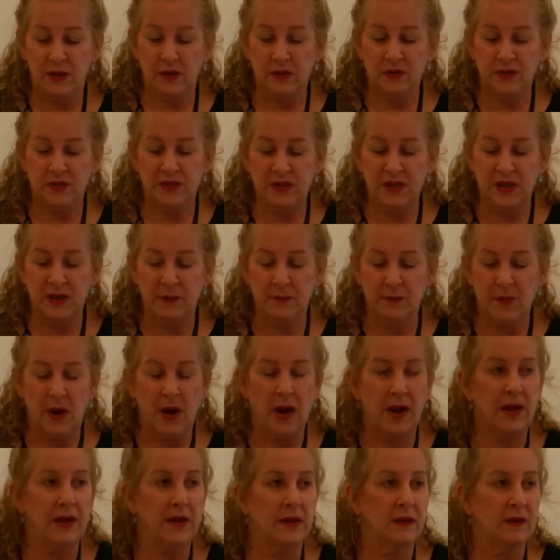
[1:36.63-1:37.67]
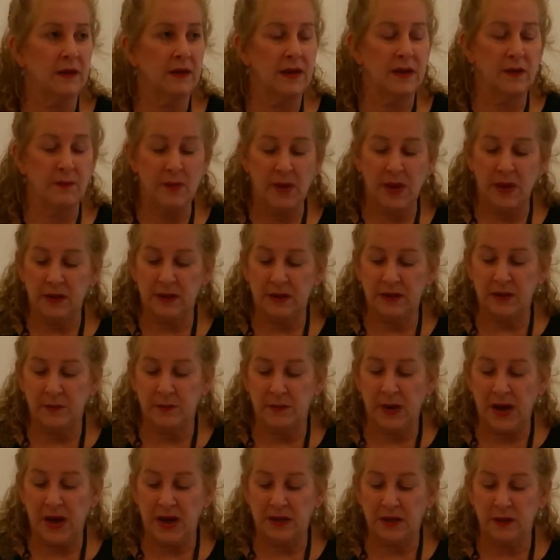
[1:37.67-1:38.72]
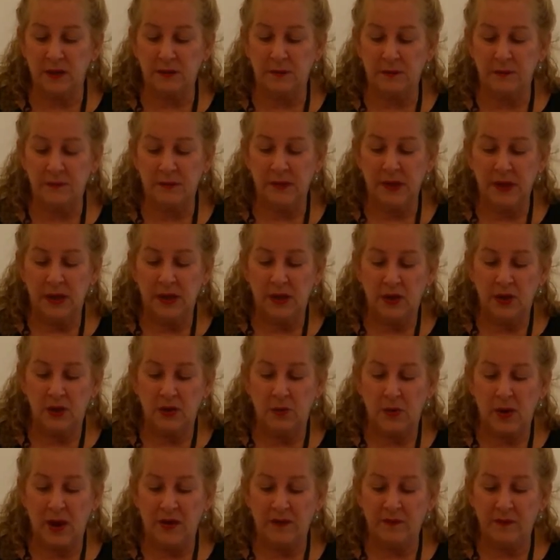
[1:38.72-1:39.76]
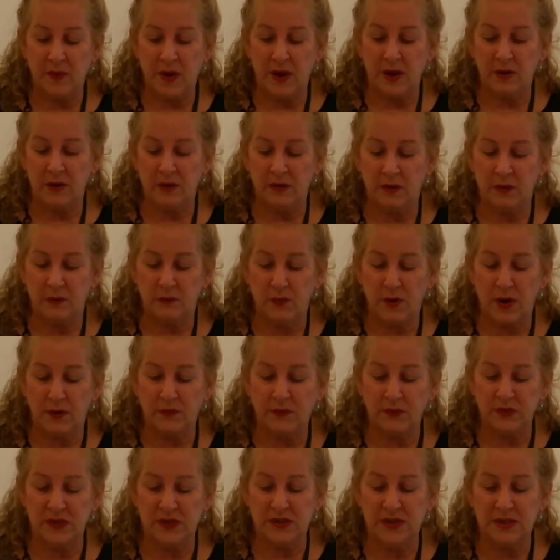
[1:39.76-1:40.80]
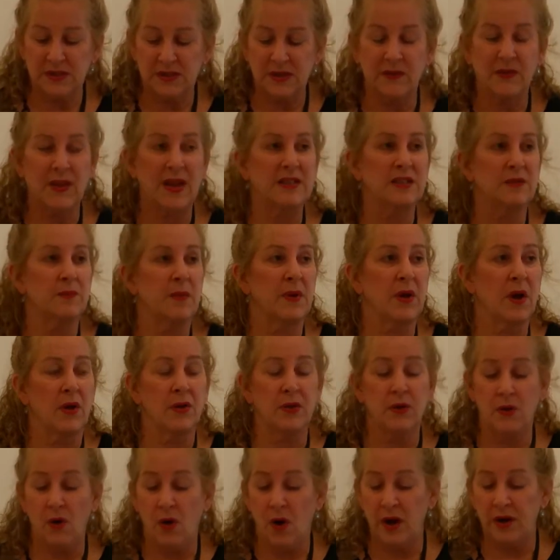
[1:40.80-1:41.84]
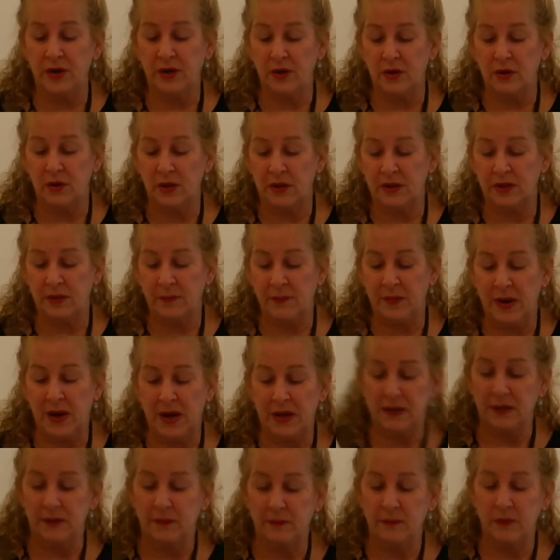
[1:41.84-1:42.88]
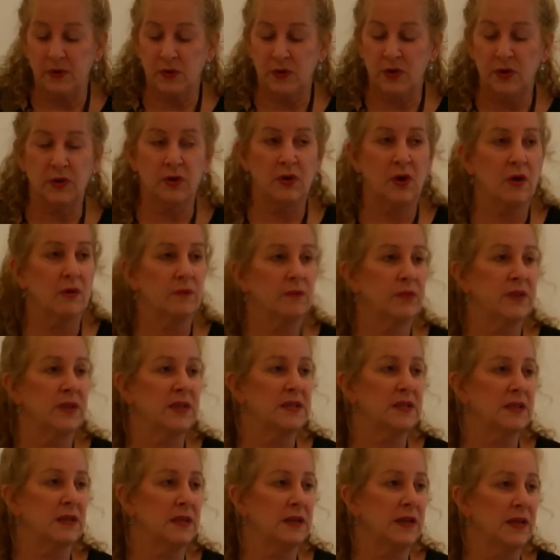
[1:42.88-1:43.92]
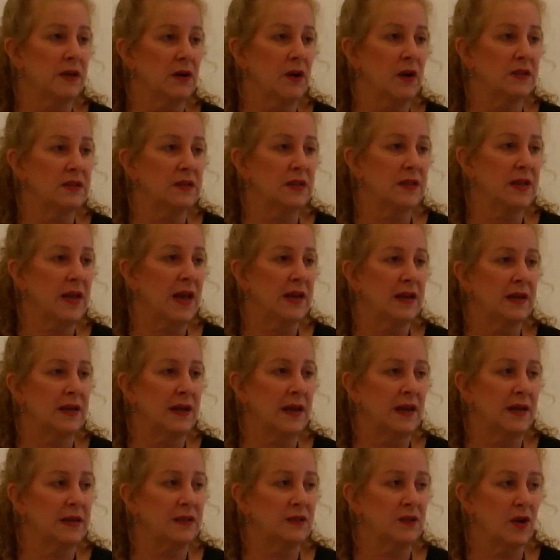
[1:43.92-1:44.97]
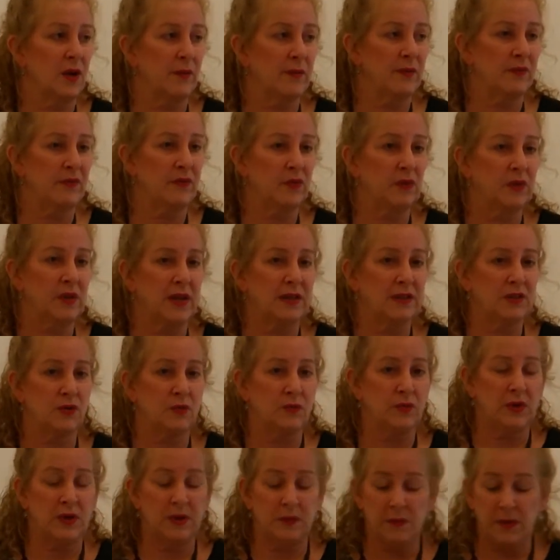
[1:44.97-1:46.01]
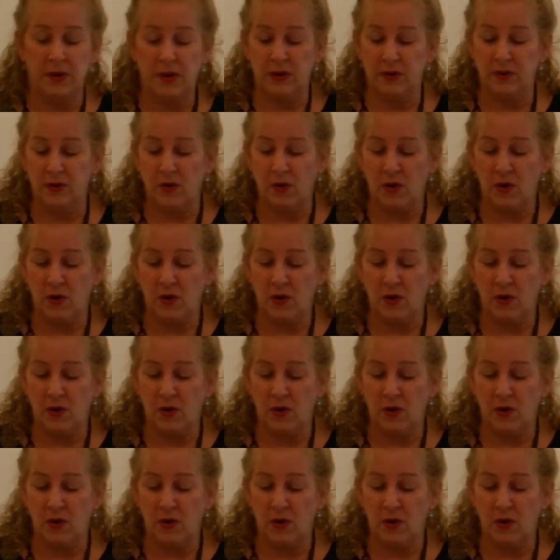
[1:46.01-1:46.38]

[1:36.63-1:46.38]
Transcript: You see my email at the bottom, you have my references, and that's my other article at the bottom. You can please click onto that at any time if you'd like to read my other